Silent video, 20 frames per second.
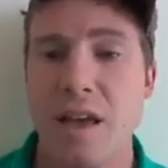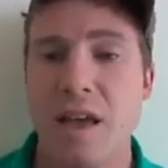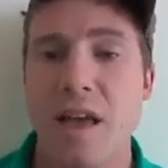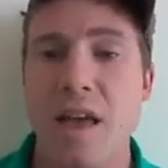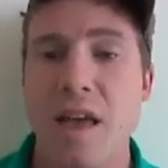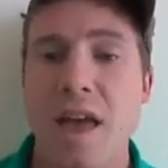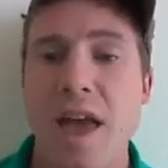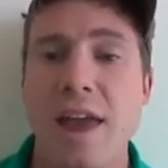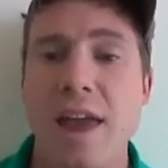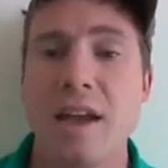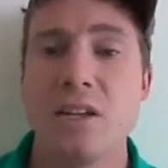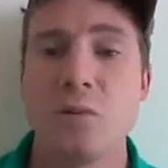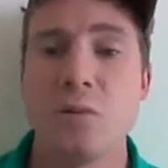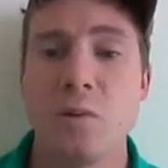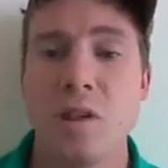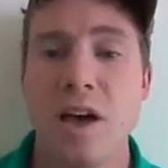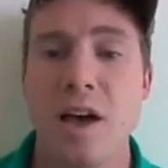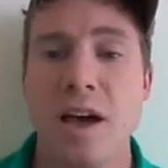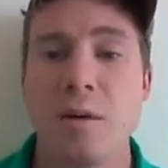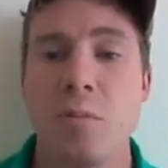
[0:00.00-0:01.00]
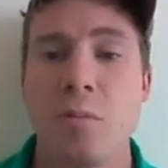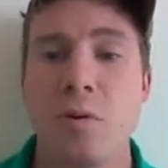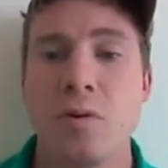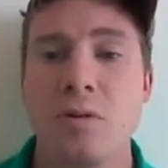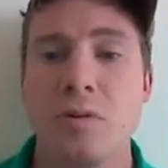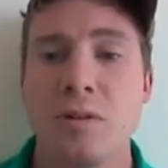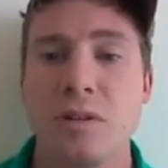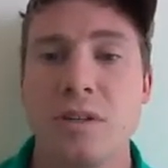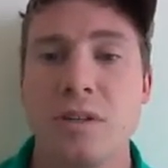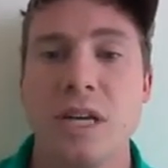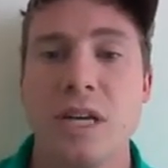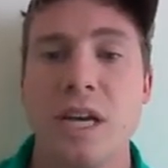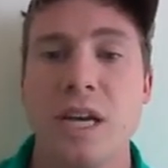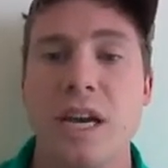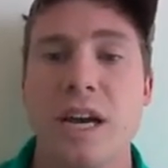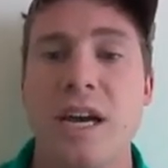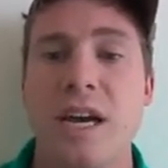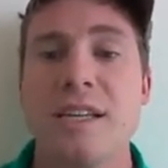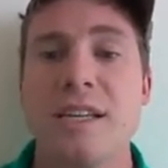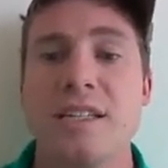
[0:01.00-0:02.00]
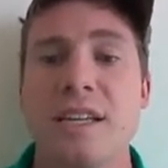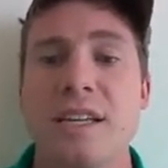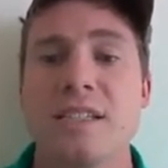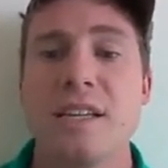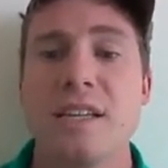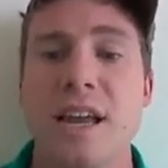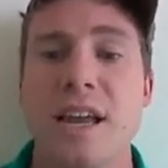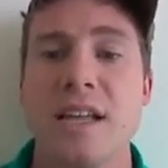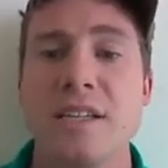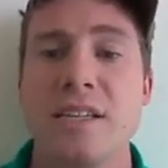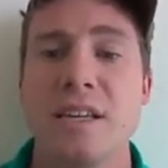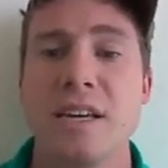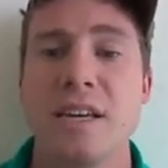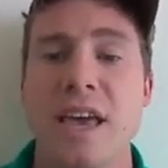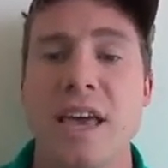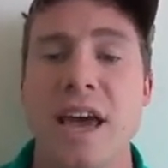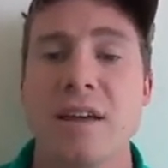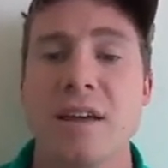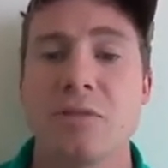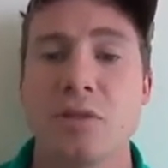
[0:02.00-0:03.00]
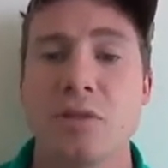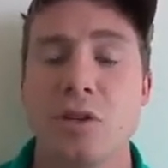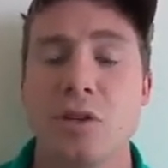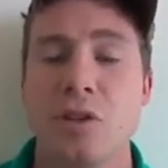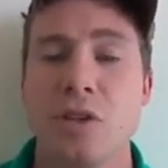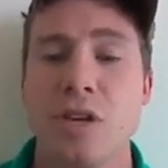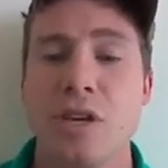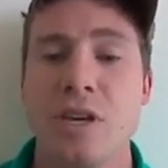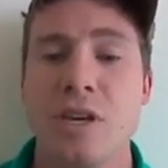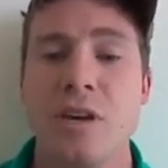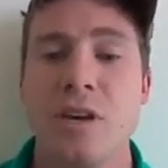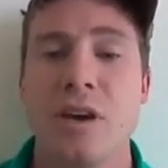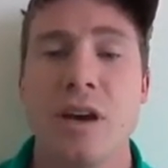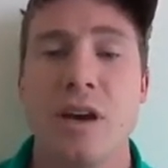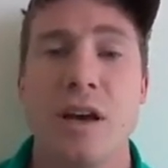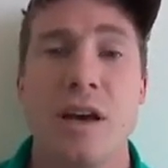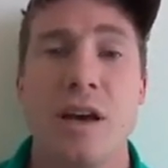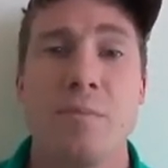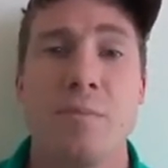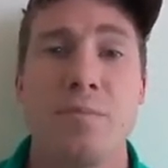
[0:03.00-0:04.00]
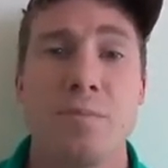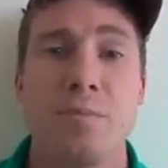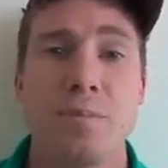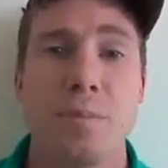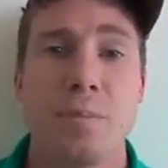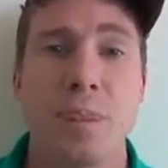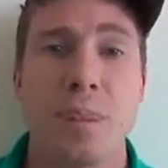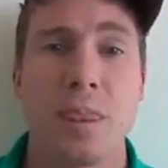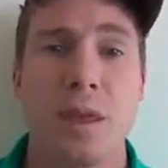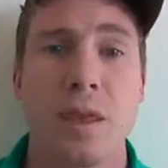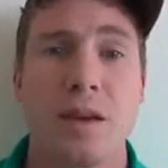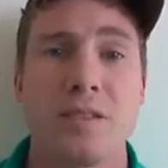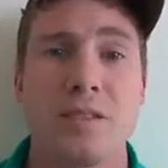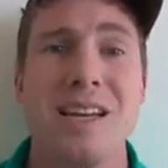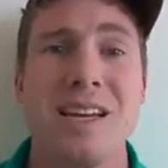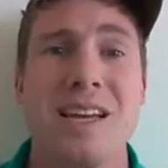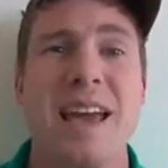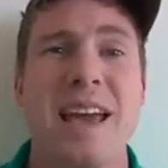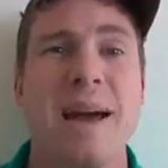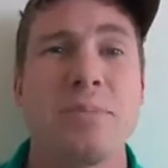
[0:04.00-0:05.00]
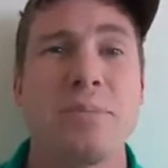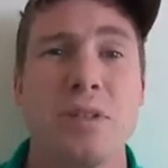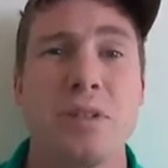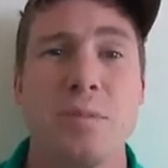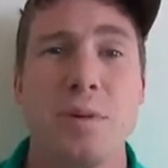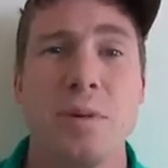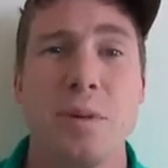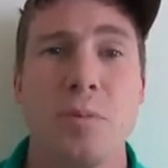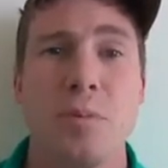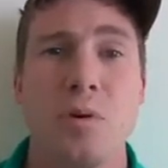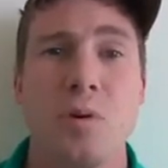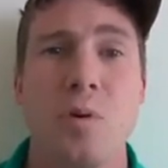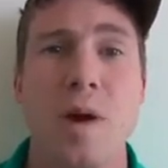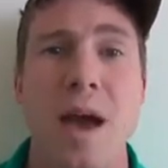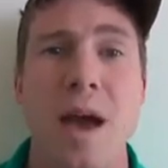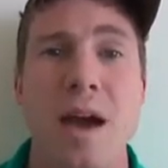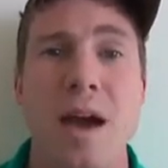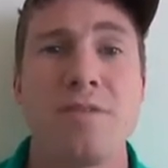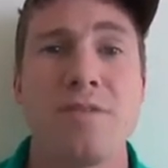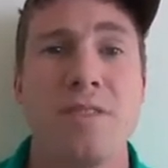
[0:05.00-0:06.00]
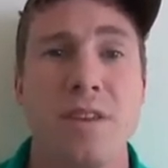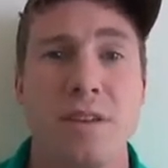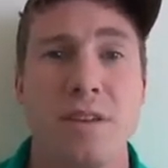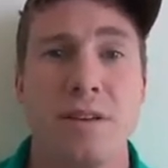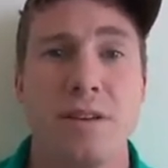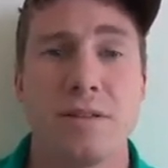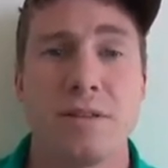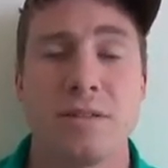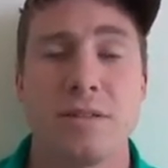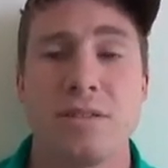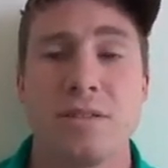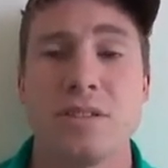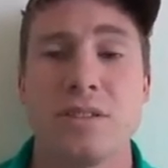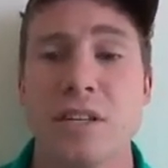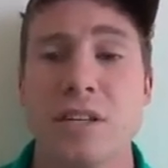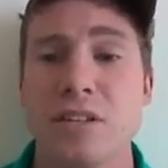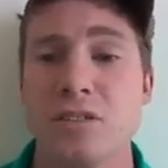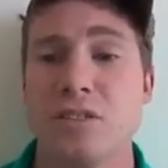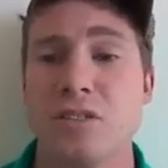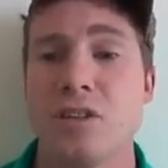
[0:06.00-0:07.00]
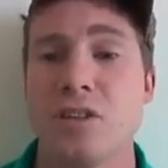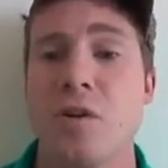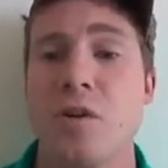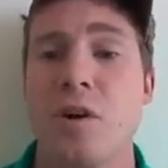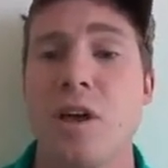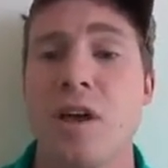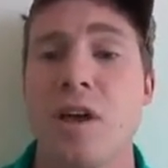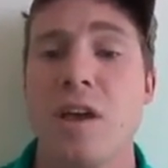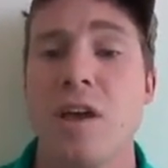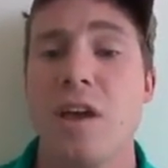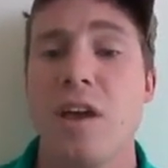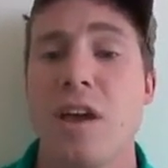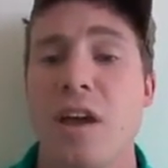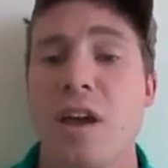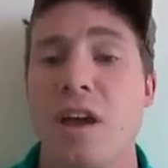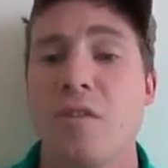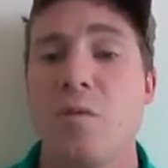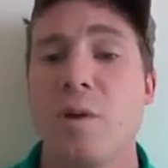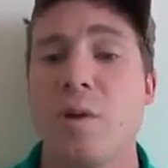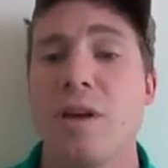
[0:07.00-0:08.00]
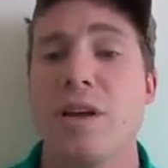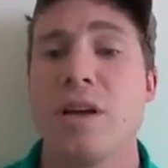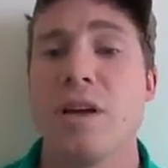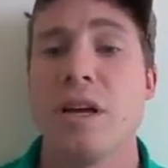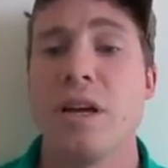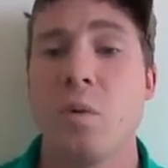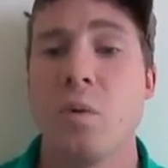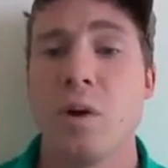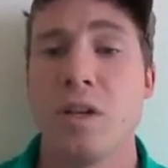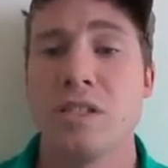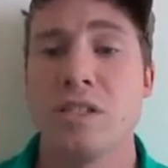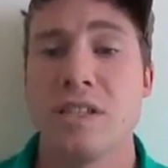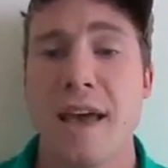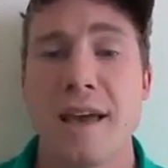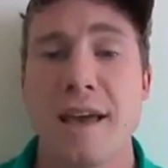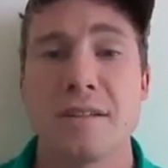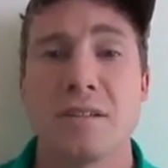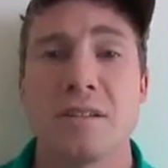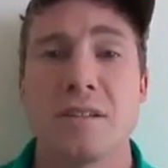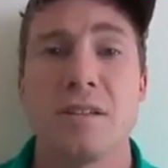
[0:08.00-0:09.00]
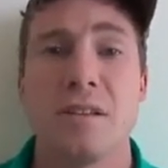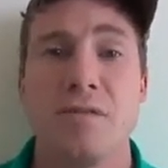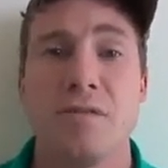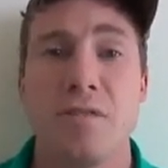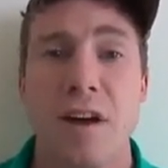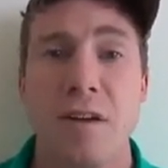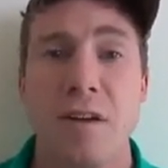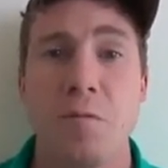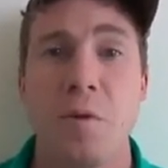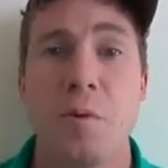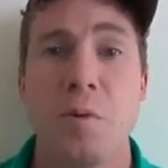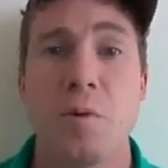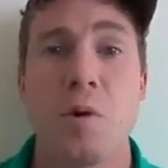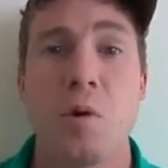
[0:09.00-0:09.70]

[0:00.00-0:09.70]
and it's reliable in the sense that it's going to tend to capture the people who have the disease. So if we were to test the 5 people who